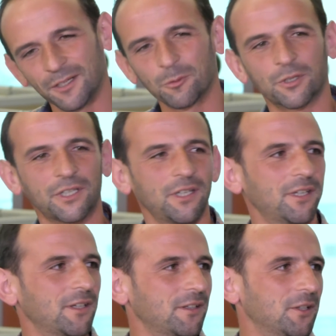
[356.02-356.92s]

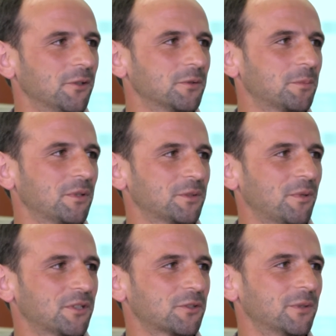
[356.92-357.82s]
Networking, you know,
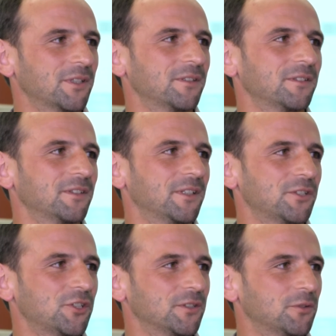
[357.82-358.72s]
sponsoring
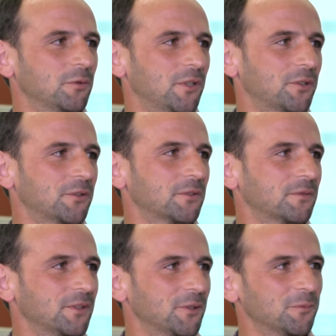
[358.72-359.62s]
luncheons to honor,
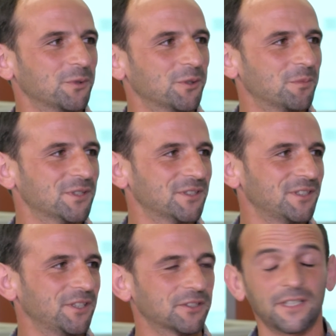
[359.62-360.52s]
you know, good
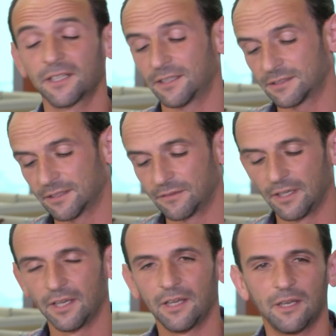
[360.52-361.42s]
business leaders, that kind of stuff.
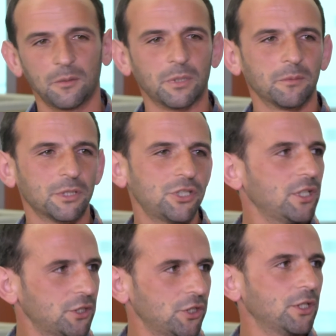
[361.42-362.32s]
But
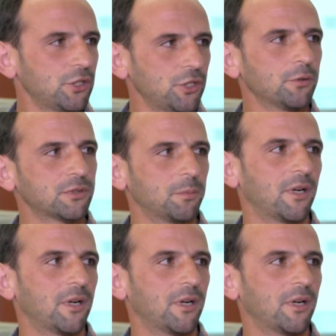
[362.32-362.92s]
she knows the